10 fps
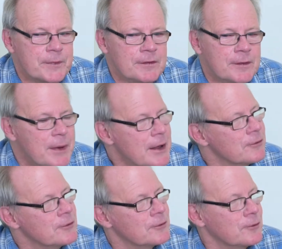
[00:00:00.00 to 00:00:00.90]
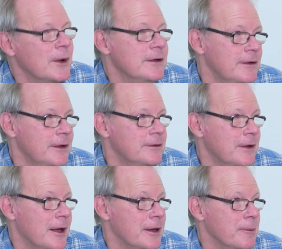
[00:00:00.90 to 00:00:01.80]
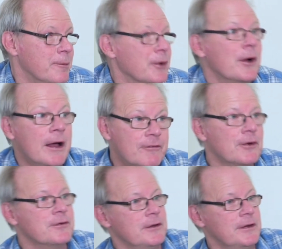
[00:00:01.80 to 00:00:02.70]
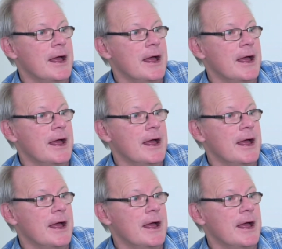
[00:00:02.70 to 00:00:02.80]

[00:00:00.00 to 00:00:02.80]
It's about 20 a day, but I have cut it